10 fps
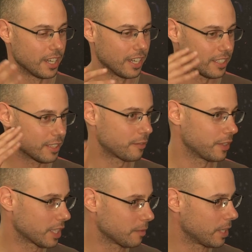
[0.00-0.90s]
I didn't
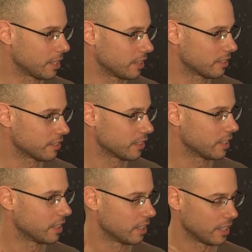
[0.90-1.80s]
think about this
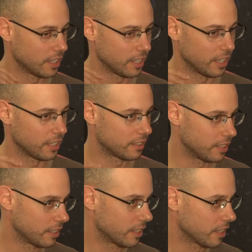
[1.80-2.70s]

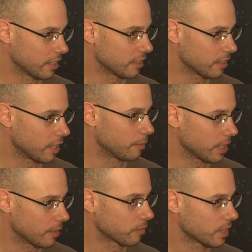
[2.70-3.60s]
until the end.
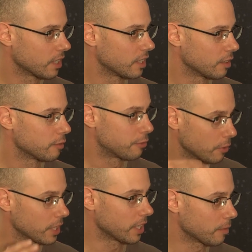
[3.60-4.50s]

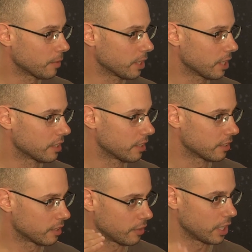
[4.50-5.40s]
I
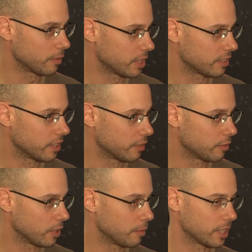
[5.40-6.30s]
didn't develop this idea
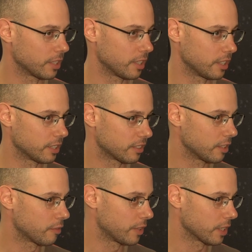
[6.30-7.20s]
fully, but I
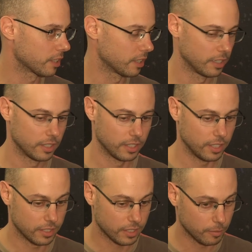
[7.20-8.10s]
still think
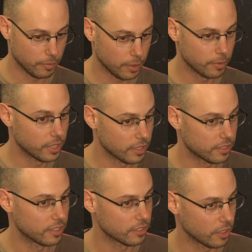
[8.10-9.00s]
it, maybe
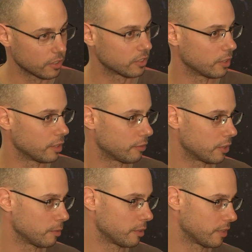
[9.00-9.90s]
this is also a
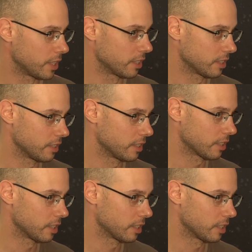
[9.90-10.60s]
form of art that